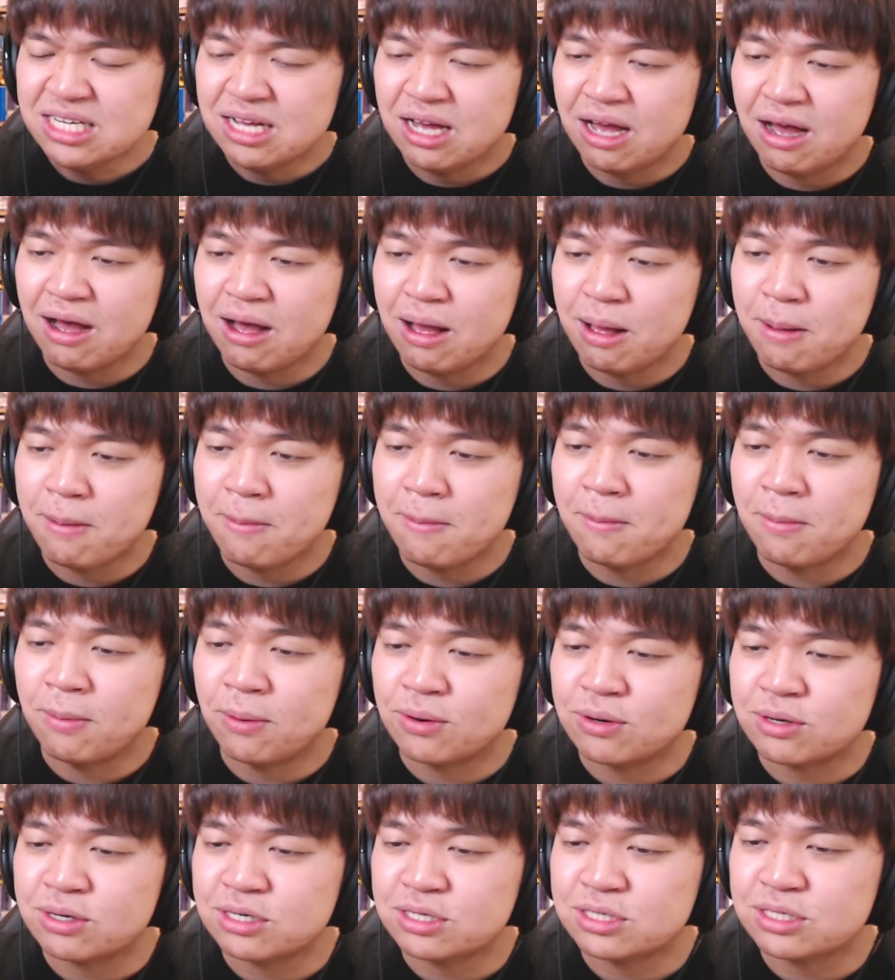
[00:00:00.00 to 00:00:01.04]

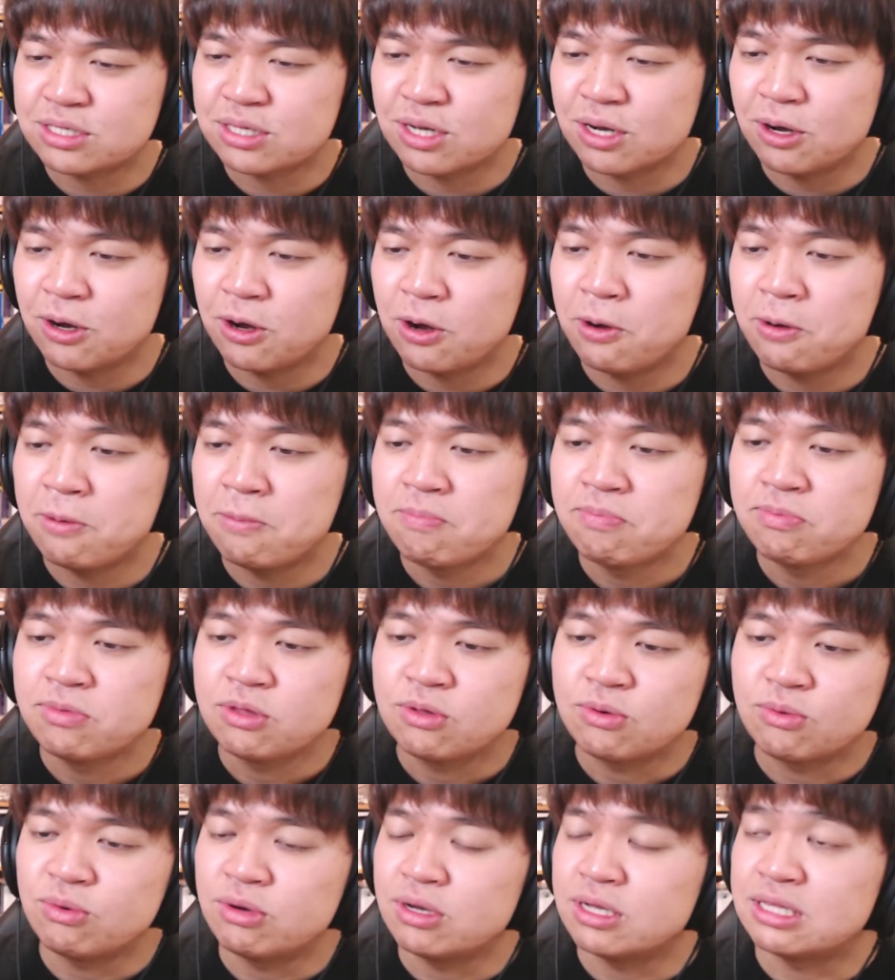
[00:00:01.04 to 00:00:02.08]
More so,
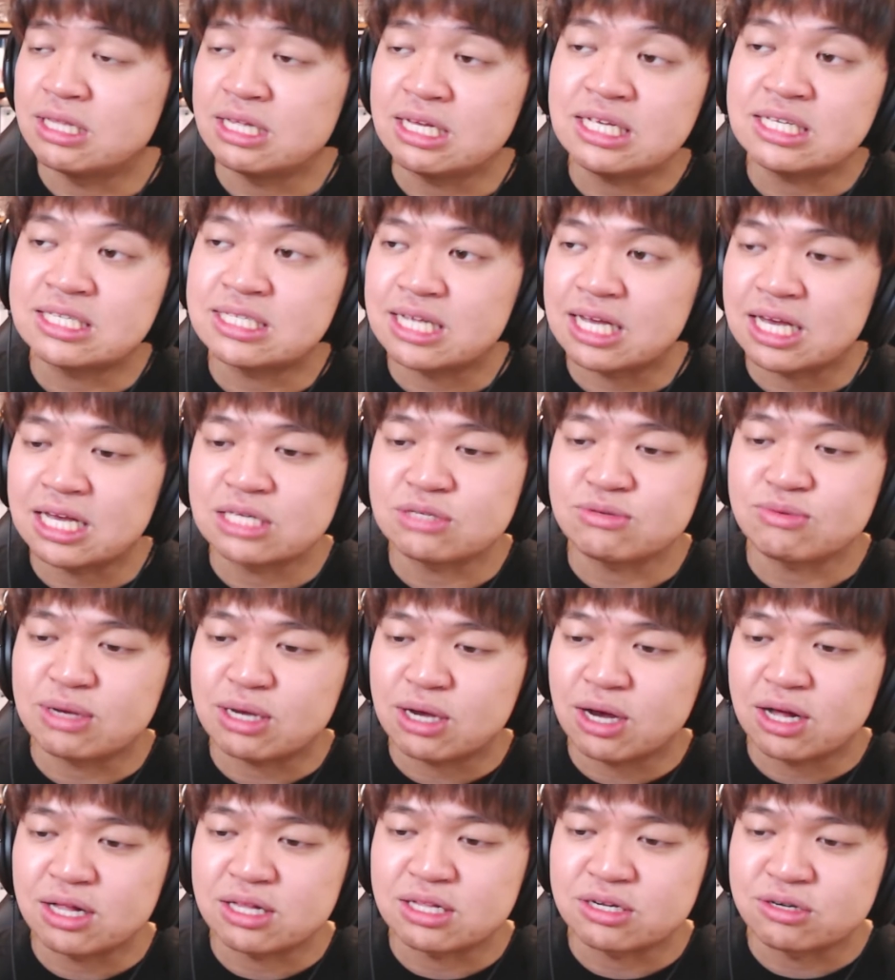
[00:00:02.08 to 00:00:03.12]
these days we
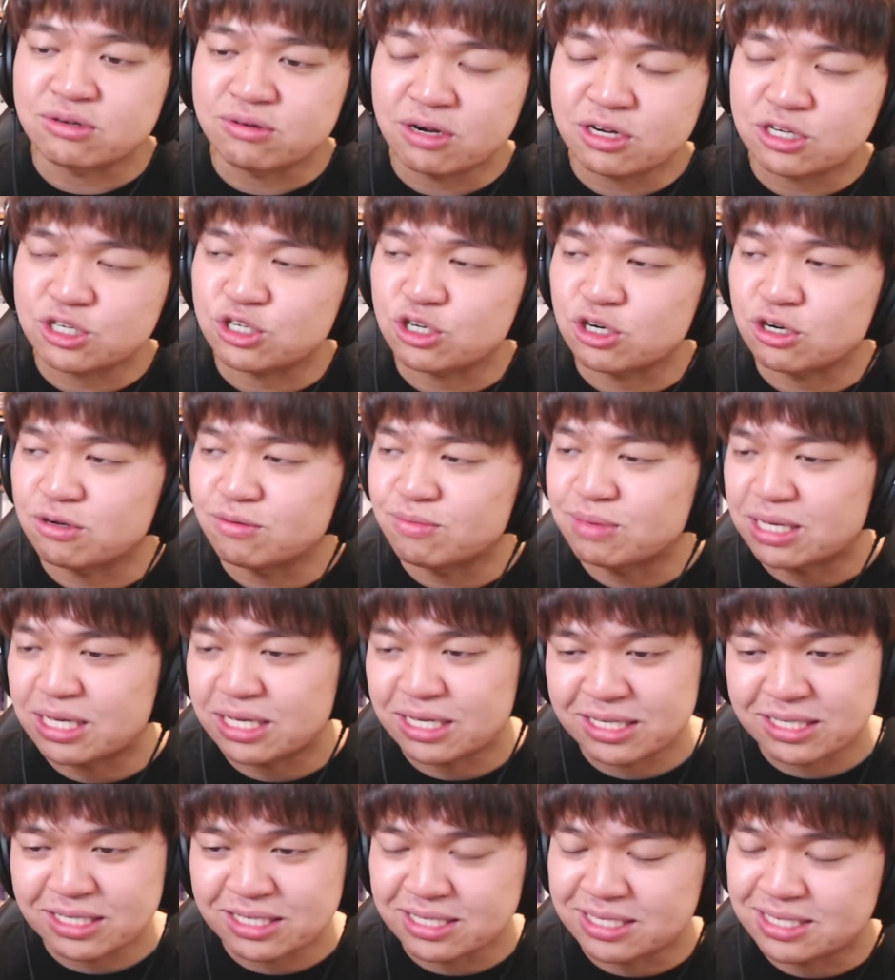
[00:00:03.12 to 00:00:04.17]
call it retro,
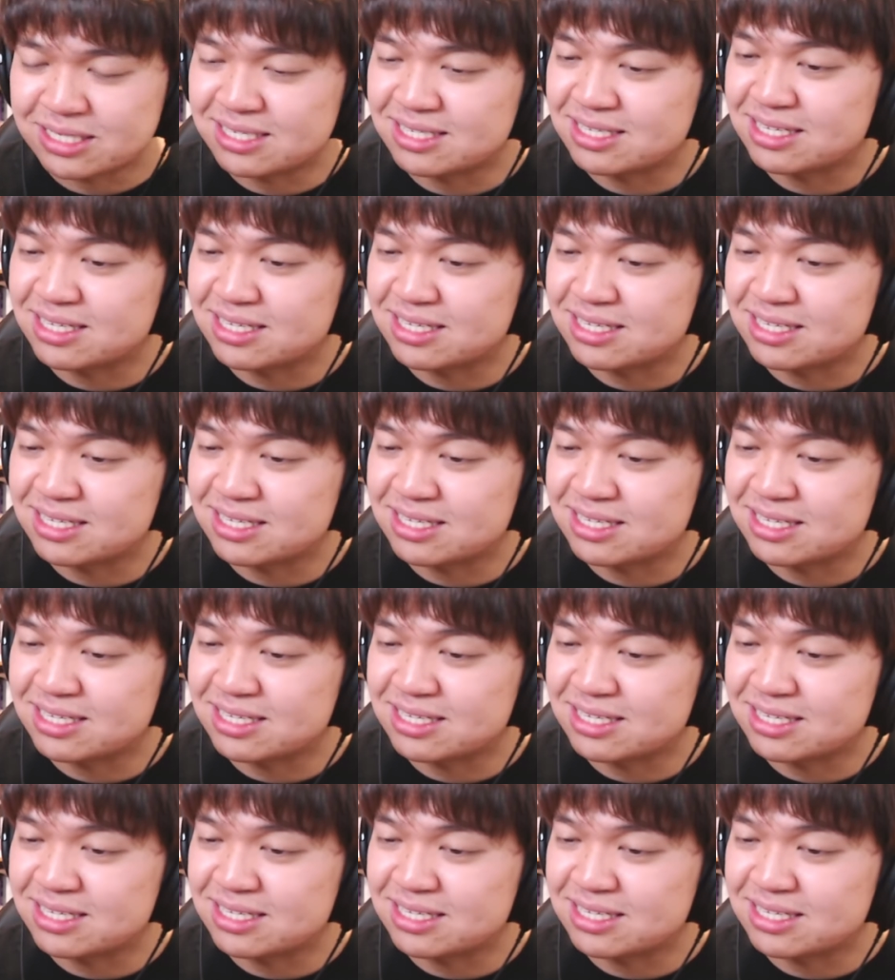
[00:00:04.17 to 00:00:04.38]
because